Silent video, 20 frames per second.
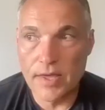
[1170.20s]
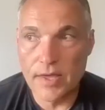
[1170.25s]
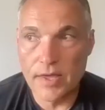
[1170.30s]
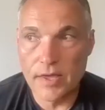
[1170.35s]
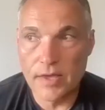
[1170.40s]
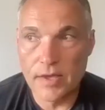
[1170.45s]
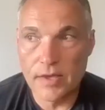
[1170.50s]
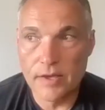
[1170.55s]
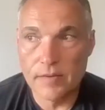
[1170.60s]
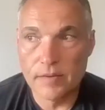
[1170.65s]

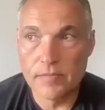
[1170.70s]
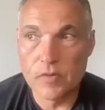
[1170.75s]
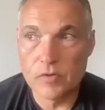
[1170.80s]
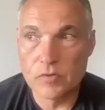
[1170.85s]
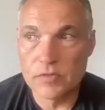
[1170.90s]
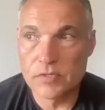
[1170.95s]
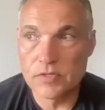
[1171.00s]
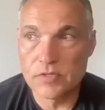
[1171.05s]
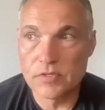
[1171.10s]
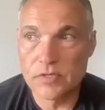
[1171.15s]
and
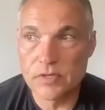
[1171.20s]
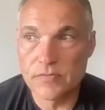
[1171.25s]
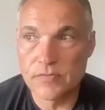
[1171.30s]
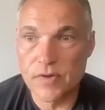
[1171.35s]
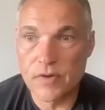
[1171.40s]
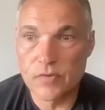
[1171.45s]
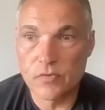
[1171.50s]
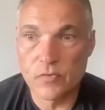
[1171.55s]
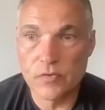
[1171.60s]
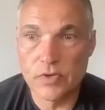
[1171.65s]
most of the stuff
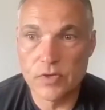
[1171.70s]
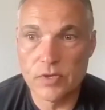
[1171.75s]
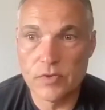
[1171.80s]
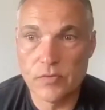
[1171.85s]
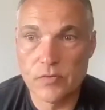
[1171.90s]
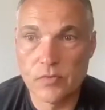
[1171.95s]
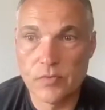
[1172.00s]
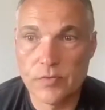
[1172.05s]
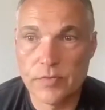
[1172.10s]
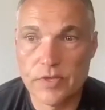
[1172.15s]
I would
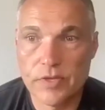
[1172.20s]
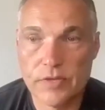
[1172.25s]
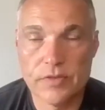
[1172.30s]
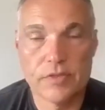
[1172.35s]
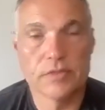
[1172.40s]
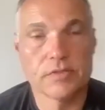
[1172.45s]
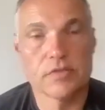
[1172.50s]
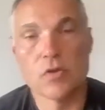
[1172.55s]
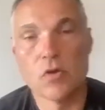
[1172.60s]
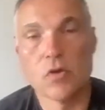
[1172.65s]
read would be
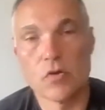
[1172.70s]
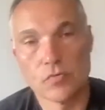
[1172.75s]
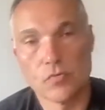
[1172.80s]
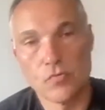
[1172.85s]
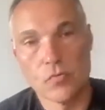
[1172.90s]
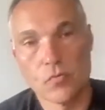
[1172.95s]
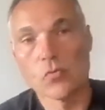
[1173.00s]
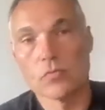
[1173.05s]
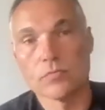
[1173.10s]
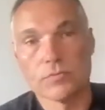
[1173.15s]
these long
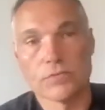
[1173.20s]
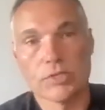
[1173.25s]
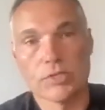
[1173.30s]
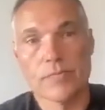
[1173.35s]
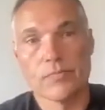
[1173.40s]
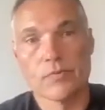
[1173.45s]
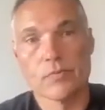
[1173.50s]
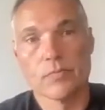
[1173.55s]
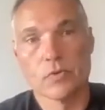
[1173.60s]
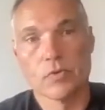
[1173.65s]
form
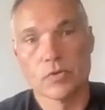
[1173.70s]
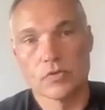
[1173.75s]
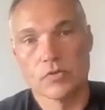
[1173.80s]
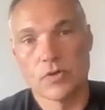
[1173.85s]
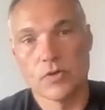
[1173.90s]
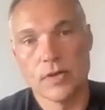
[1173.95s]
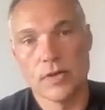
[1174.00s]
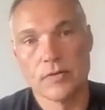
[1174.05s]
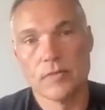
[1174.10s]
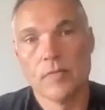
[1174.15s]
chapter books,
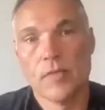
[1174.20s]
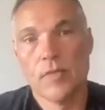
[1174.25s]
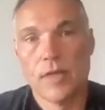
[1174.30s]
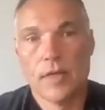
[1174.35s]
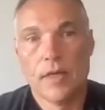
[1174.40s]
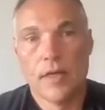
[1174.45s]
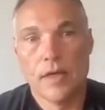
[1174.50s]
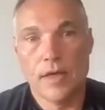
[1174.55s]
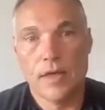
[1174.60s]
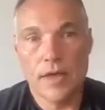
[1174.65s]
right?
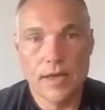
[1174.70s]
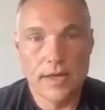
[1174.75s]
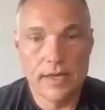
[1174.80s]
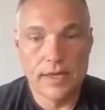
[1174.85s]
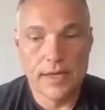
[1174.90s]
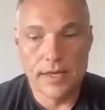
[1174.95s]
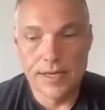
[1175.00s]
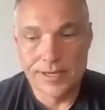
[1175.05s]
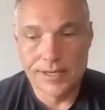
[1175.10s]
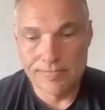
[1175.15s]

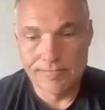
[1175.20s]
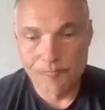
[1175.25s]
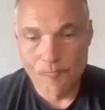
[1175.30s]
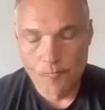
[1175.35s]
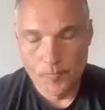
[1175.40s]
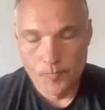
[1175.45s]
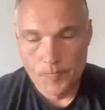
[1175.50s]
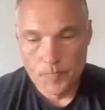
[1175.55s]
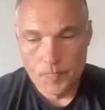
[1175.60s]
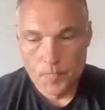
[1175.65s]

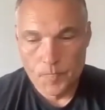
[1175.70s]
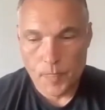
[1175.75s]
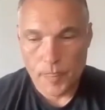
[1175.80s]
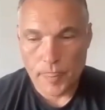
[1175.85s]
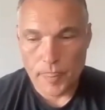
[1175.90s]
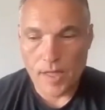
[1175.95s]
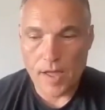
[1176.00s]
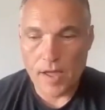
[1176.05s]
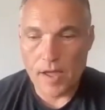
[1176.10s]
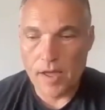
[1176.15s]
And
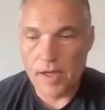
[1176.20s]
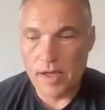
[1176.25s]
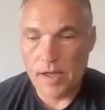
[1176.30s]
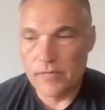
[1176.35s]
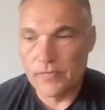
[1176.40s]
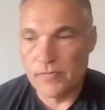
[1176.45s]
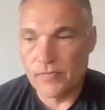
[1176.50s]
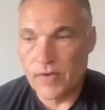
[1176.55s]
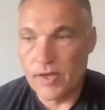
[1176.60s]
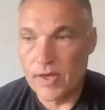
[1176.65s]

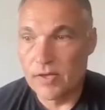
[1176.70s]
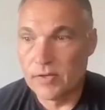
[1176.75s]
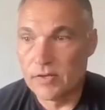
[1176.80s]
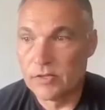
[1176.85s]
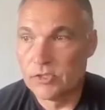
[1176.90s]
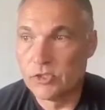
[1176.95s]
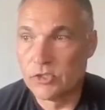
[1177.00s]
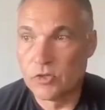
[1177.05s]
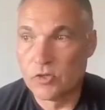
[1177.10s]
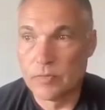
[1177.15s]
I found
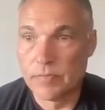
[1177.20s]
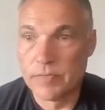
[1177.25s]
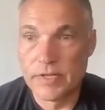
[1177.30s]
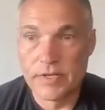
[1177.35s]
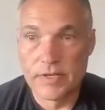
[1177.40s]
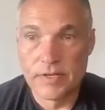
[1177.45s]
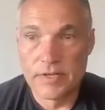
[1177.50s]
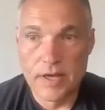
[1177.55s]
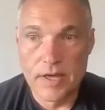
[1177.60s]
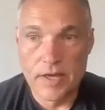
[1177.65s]
a
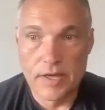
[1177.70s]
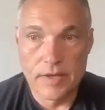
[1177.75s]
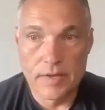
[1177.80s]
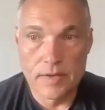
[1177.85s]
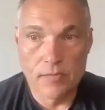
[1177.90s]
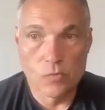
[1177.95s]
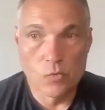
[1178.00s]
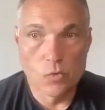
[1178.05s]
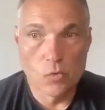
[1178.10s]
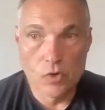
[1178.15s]
gentleman
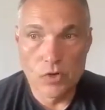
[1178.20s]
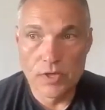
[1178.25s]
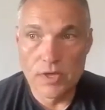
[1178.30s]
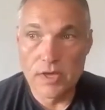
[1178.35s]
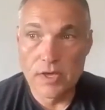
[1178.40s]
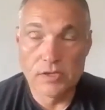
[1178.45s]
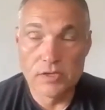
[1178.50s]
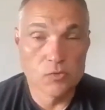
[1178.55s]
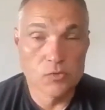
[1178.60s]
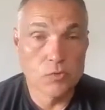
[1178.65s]
named Roy
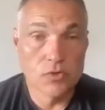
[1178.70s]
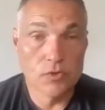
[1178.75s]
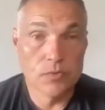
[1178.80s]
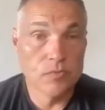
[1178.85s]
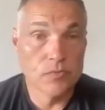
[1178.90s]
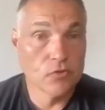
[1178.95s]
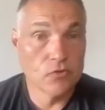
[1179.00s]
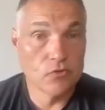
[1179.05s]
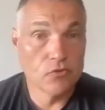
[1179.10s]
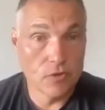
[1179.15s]
H.
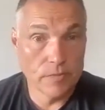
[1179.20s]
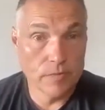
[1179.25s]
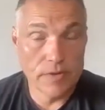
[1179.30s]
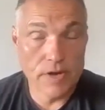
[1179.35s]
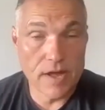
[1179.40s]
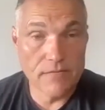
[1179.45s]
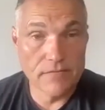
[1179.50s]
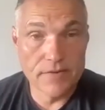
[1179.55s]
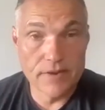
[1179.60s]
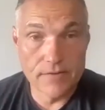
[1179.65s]
Williams, a
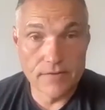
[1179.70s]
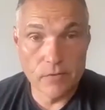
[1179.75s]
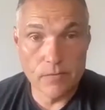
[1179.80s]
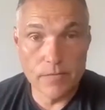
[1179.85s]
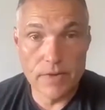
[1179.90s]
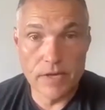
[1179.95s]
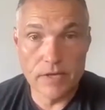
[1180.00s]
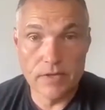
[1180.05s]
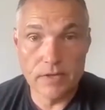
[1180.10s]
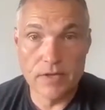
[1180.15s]
gentleman I've never
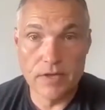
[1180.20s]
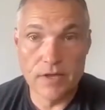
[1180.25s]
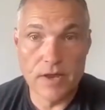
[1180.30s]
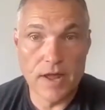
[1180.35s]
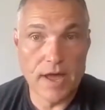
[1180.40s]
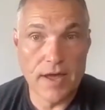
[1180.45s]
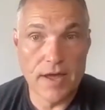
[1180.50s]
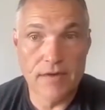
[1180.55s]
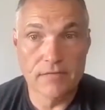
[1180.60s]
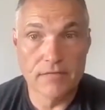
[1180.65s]
met yet,
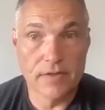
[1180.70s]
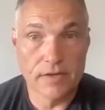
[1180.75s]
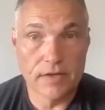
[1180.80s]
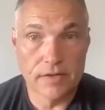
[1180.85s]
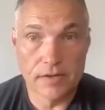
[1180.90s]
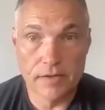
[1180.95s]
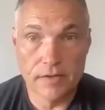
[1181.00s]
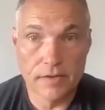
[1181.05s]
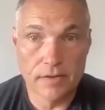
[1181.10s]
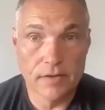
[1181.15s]
have
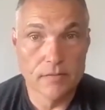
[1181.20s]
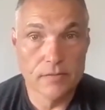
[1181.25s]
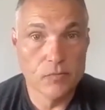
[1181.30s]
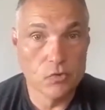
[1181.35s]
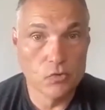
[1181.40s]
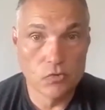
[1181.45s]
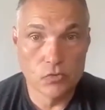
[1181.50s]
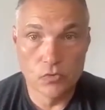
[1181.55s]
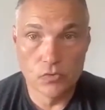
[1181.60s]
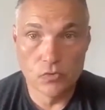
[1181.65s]
like a
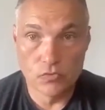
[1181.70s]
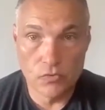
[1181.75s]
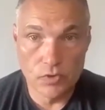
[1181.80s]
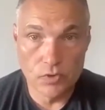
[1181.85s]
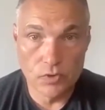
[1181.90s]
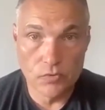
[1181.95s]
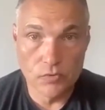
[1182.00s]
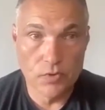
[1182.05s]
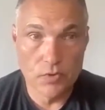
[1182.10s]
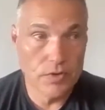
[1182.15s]
mutual
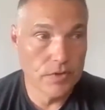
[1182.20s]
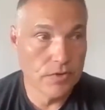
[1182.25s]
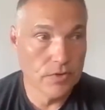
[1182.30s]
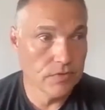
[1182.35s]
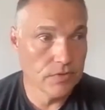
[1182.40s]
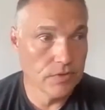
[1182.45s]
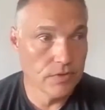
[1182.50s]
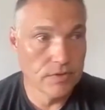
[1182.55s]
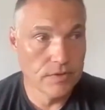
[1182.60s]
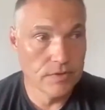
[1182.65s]
friend
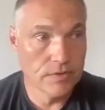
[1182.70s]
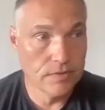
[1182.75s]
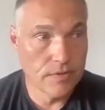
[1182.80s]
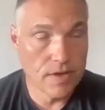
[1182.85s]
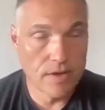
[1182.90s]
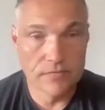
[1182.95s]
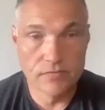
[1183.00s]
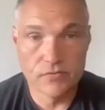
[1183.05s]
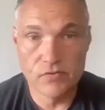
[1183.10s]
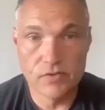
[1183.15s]
with, and
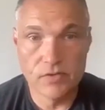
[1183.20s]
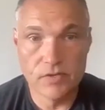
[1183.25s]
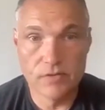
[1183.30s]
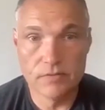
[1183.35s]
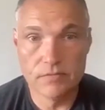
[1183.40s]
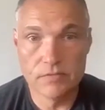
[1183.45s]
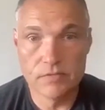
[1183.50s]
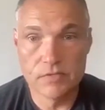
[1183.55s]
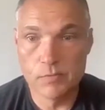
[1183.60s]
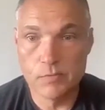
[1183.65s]
I've
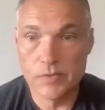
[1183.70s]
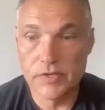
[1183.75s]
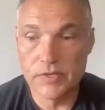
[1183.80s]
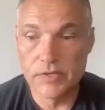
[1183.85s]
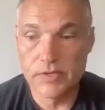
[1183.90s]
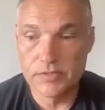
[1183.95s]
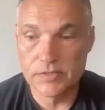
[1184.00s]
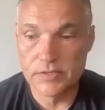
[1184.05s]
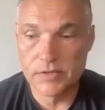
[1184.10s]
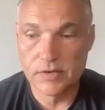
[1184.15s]
seen
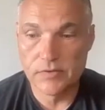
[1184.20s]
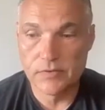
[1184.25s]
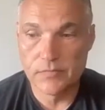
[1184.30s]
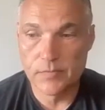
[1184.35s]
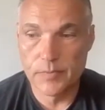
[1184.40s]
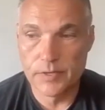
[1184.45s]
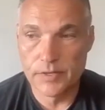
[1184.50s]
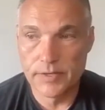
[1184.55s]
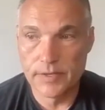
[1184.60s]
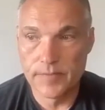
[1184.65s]
speak and stuff,
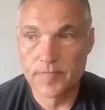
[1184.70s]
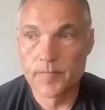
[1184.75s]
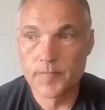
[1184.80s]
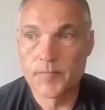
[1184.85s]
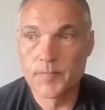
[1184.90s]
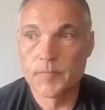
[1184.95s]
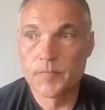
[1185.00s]
but